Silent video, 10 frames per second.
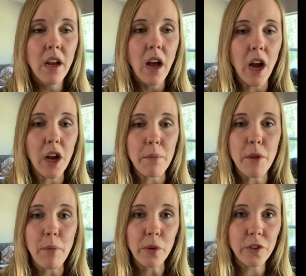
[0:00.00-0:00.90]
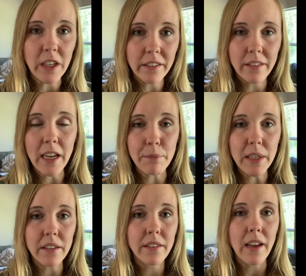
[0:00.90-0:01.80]
um, the most
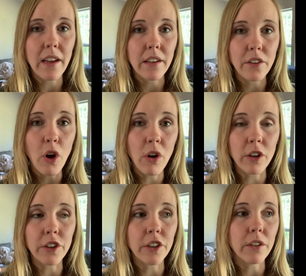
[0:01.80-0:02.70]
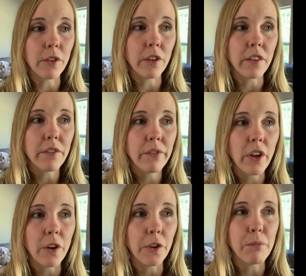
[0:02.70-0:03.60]
excitement and the harder
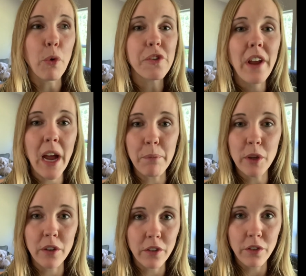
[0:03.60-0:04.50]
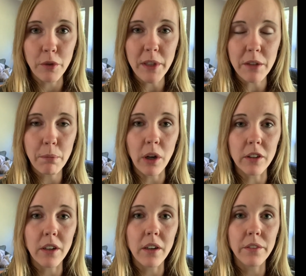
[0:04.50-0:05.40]
or, or more time consuming
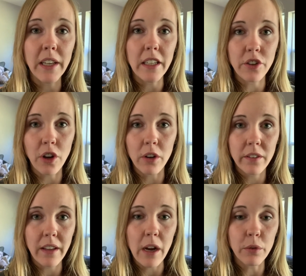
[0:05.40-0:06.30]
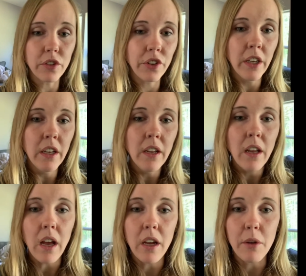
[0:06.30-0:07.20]
part of getting dogs out
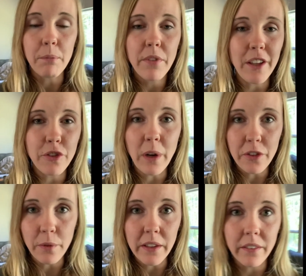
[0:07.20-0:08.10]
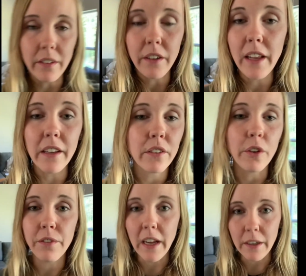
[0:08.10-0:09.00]
um, than throughout the rest of the day. So
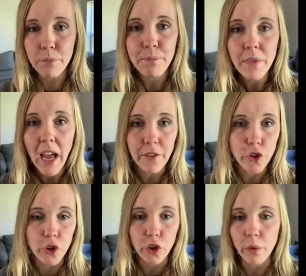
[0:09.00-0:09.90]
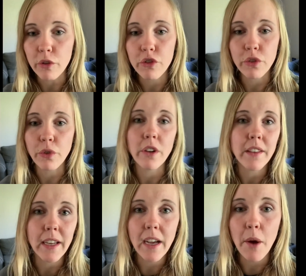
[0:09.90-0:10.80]
if I have to go to the grocery store and then
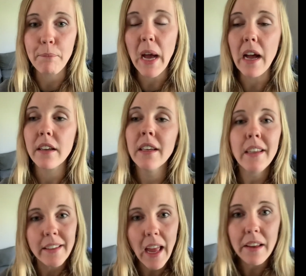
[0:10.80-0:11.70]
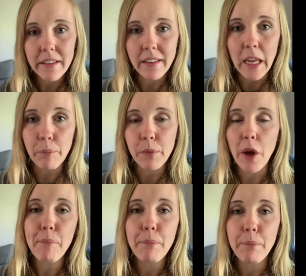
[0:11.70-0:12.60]
I come back, yeah, he's amped
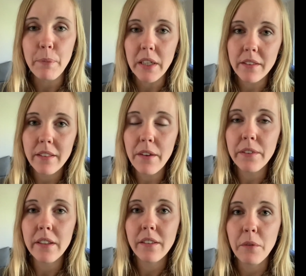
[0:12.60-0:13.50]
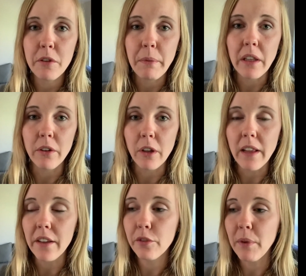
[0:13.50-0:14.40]
up, but it definitely seems to be a little
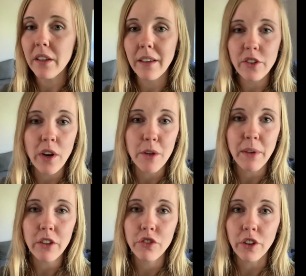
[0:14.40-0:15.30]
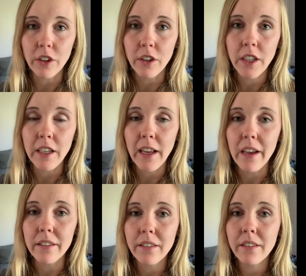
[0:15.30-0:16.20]
less because I try to make sure he
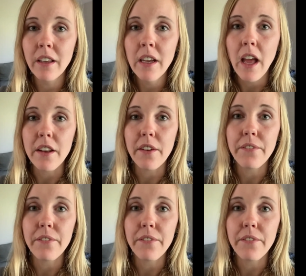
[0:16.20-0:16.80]
gets enough